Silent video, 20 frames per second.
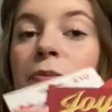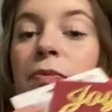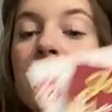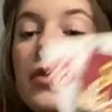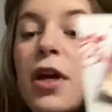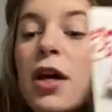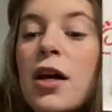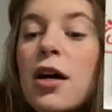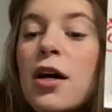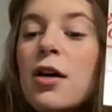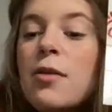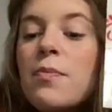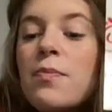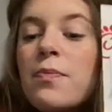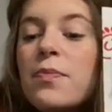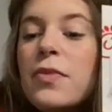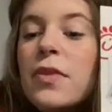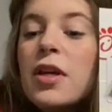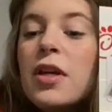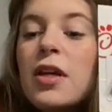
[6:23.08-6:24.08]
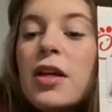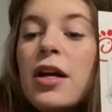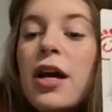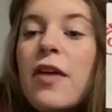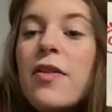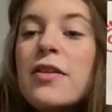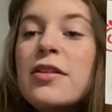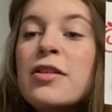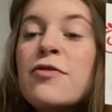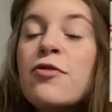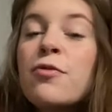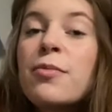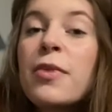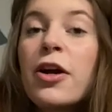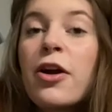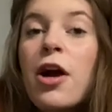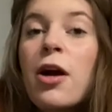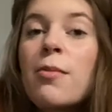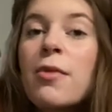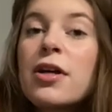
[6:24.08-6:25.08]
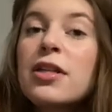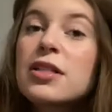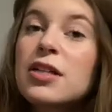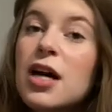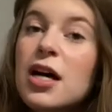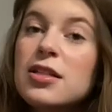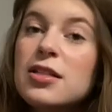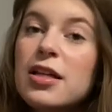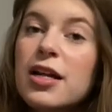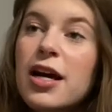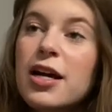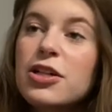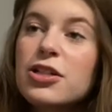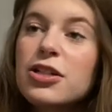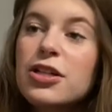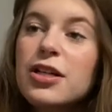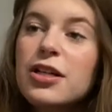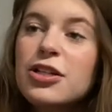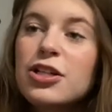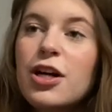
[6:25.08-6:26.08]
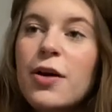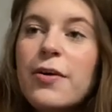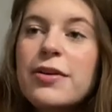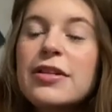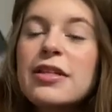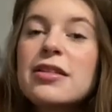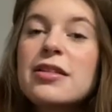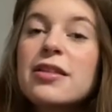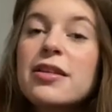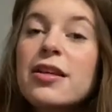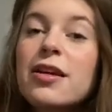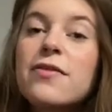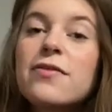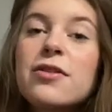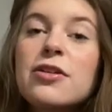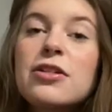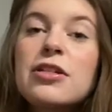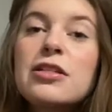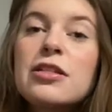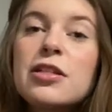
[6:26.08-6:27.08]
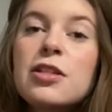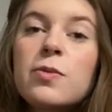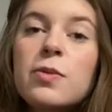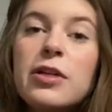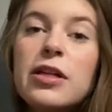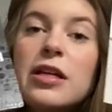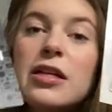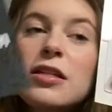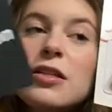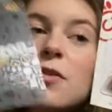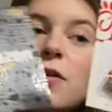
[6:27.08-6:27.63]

Um, and this is from my grandma's cousin actually. She always gets the gift because she's the sweetest. So